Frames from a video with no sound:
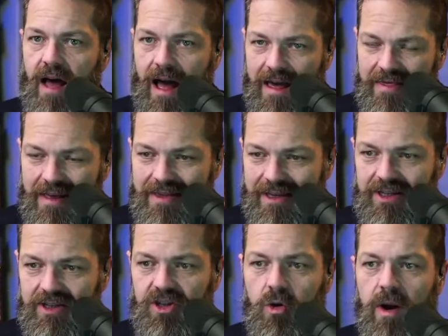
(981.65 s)
I think
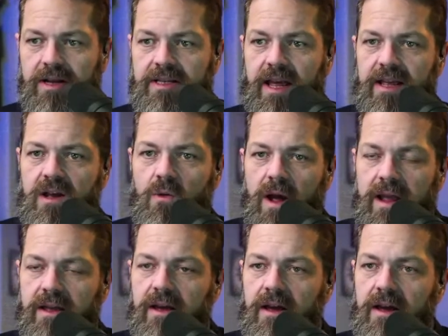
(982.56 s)
this is the great
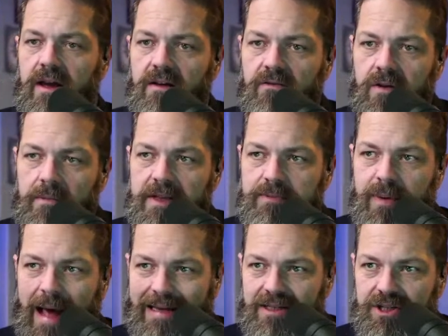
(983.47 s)
takeaway from these
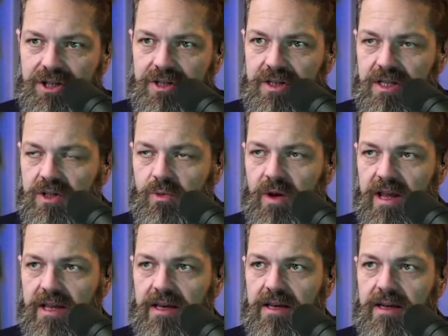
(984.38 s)
passages this week.